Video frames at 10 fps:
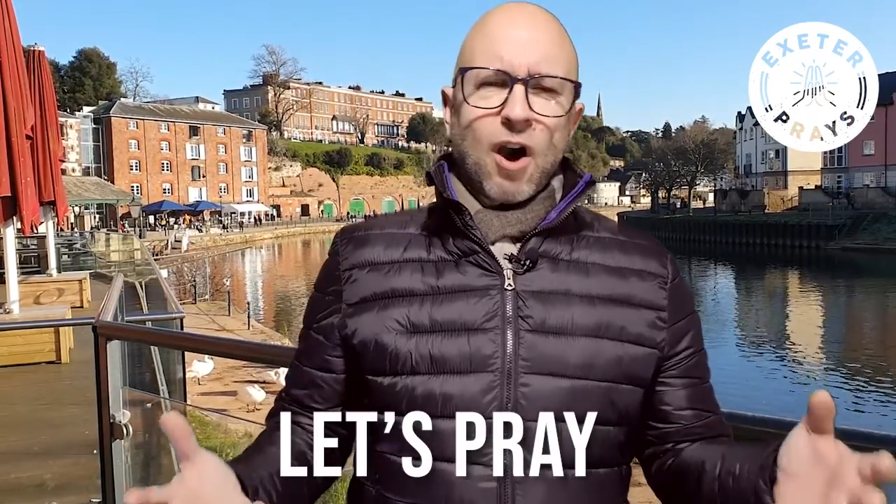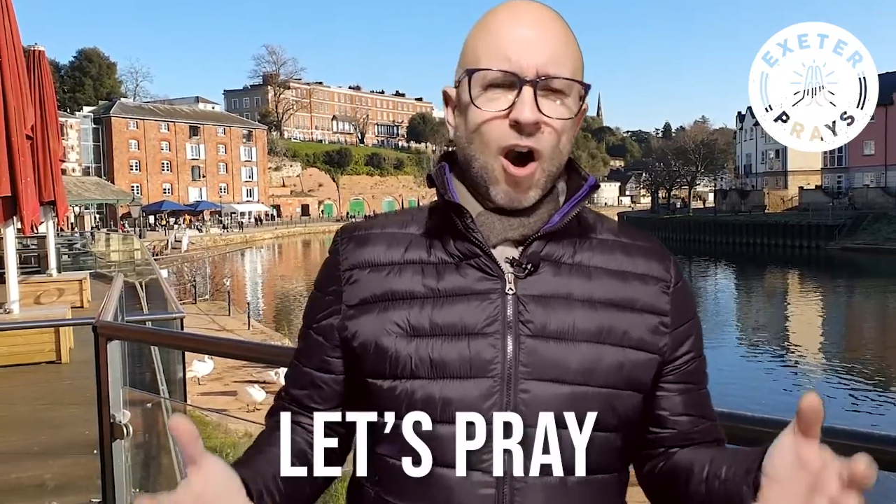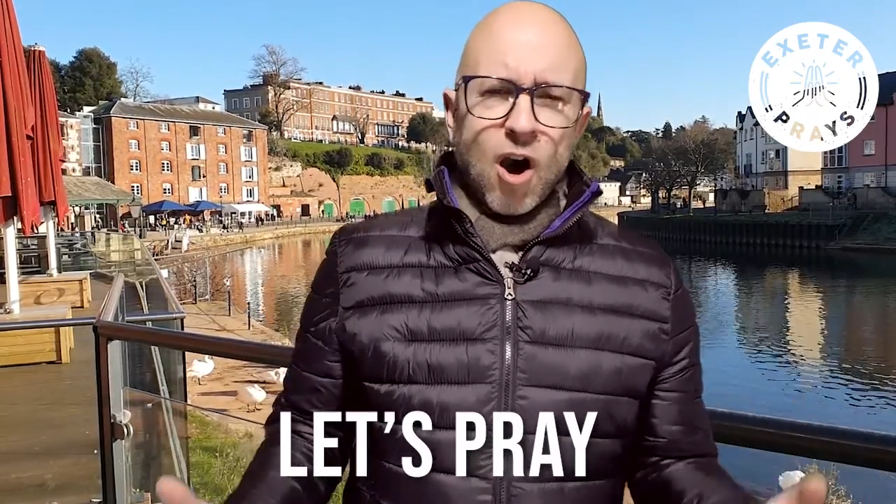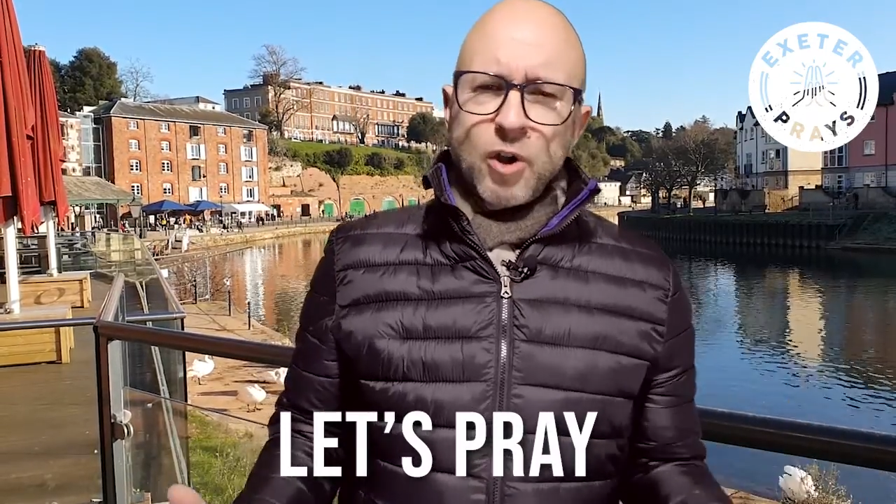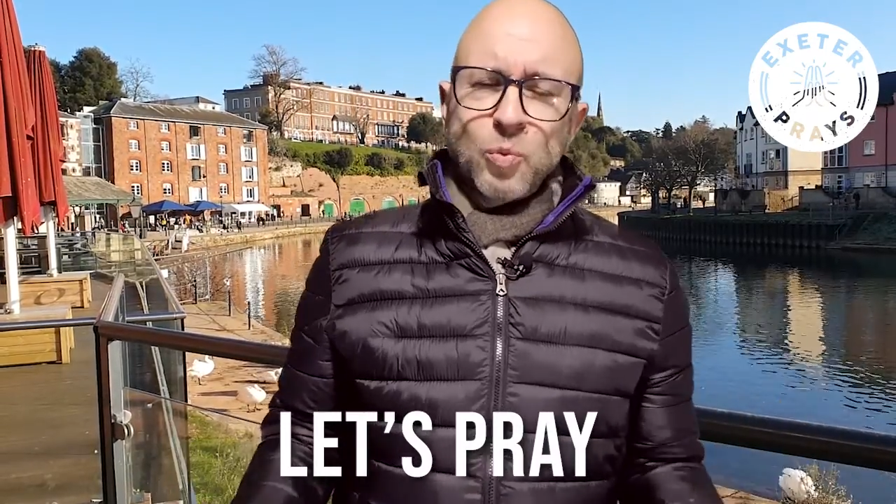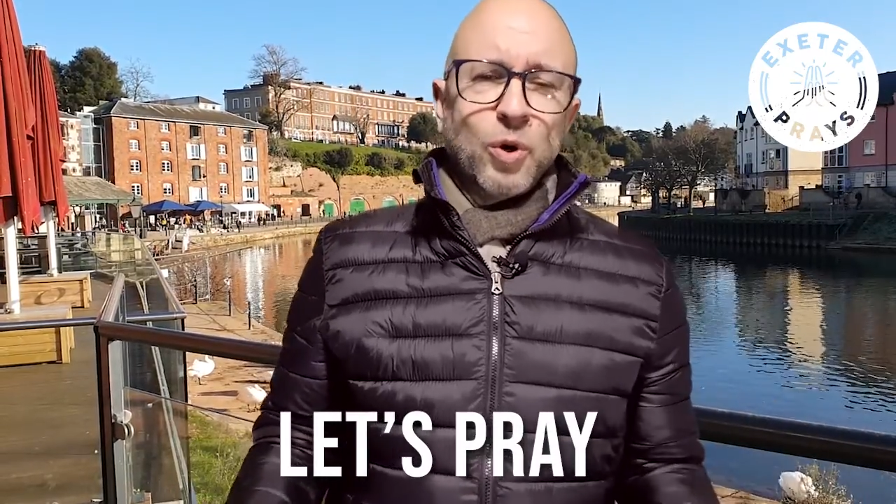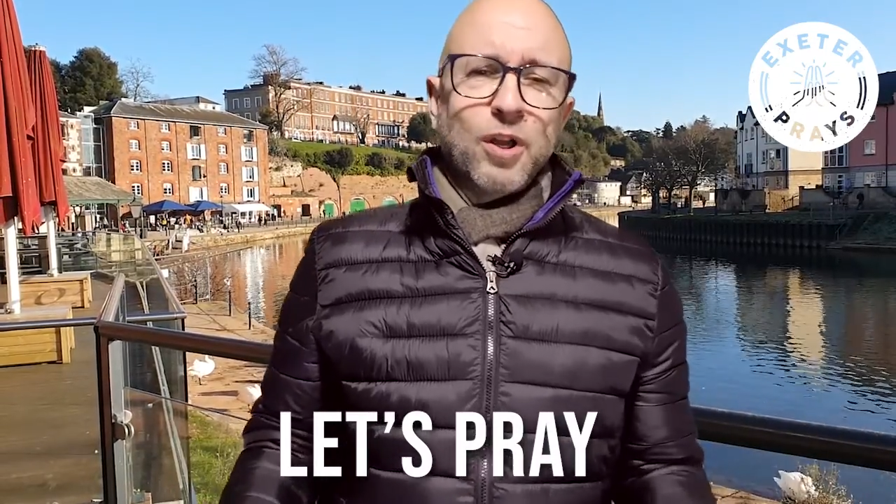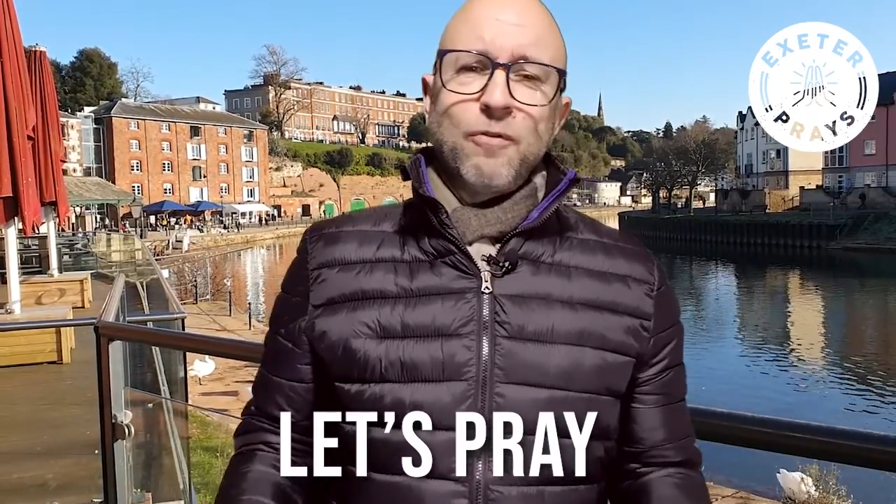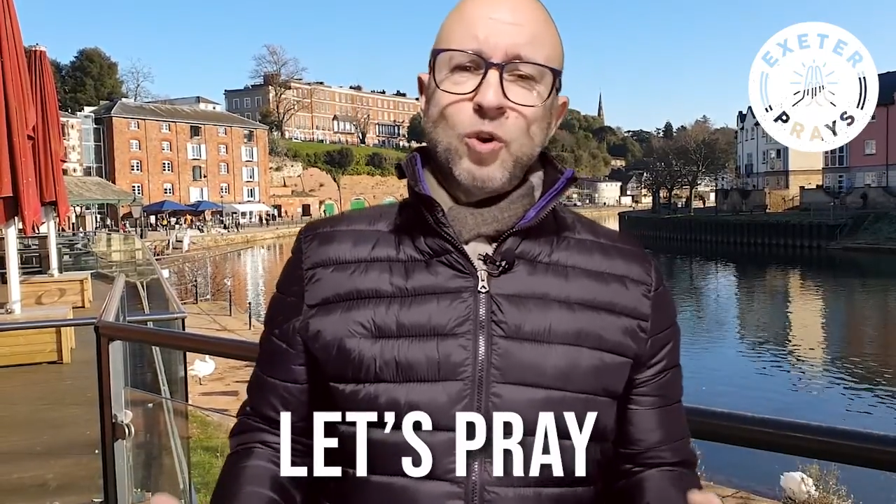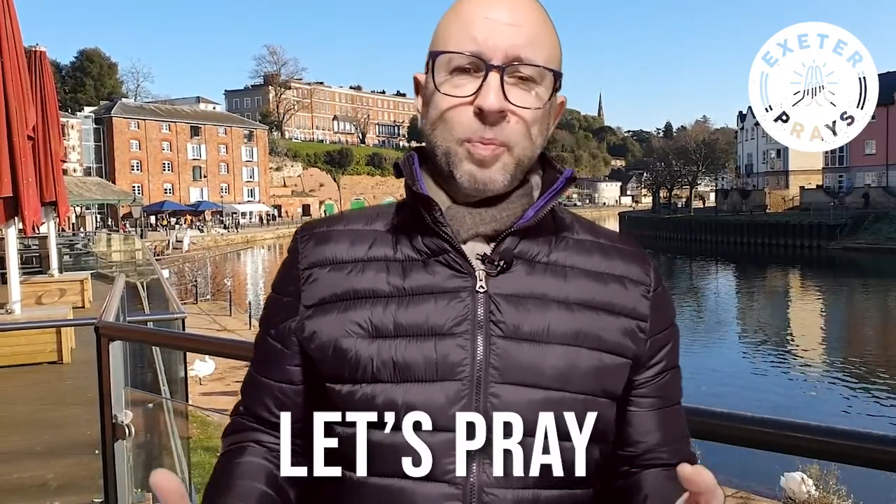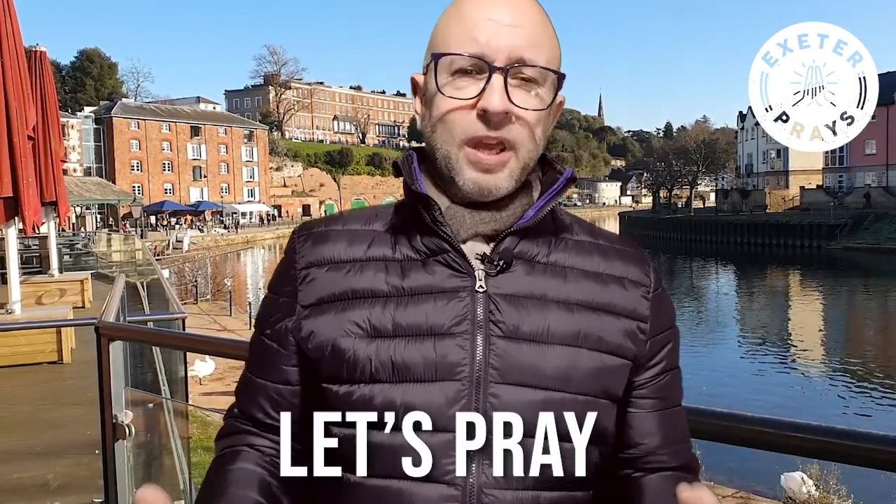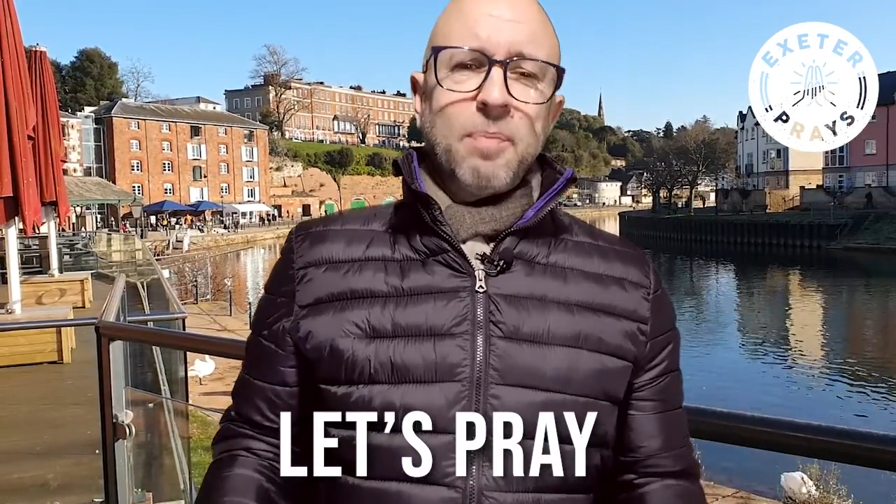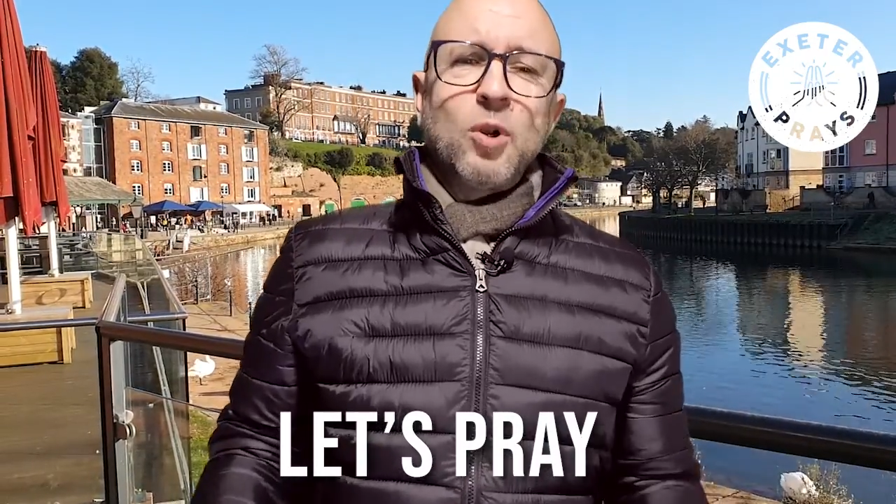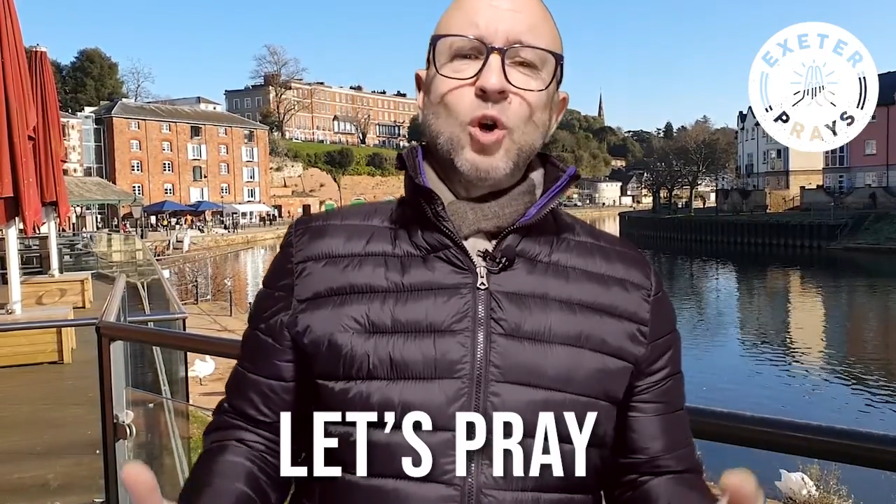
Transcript: hard work of your people